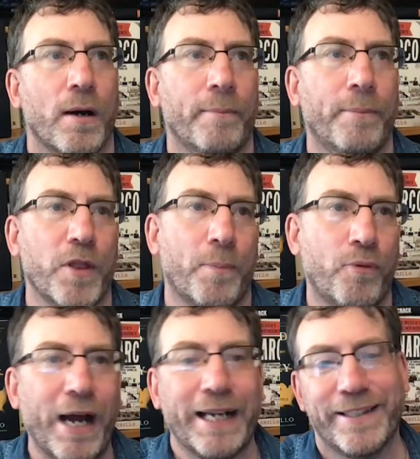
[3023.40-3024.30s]
But the
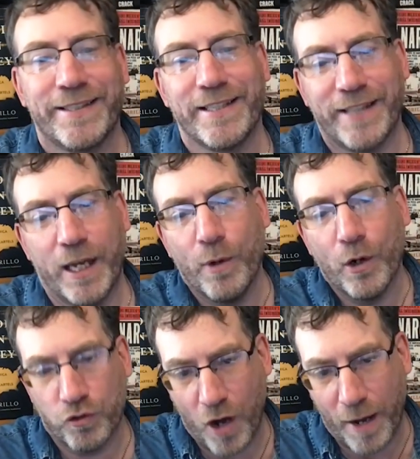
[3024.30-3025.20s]
practice is they
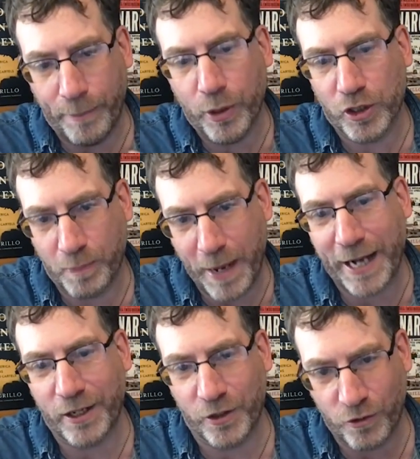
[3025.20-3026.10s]
will try and push
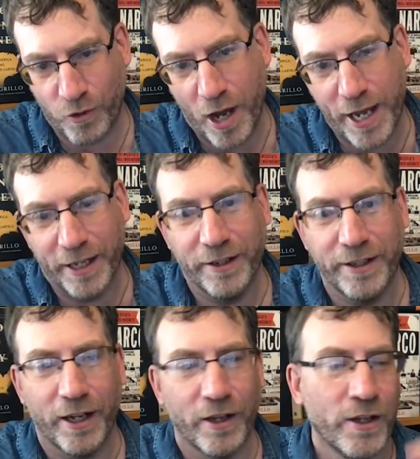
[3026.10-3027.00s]
back and try and,
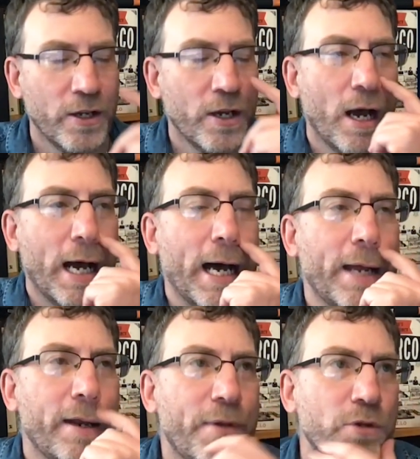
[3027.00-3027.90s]
there's
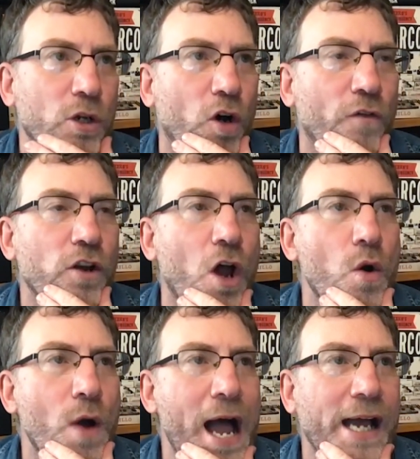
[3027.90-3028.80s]
a lot of
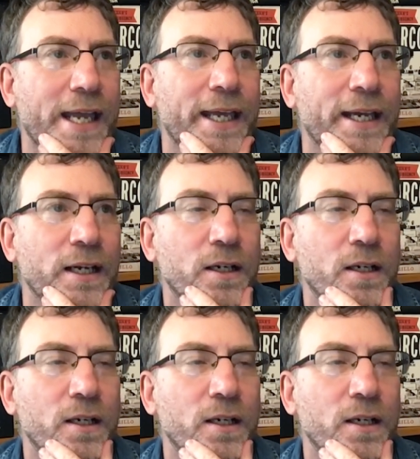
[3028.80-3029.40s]
low-hanging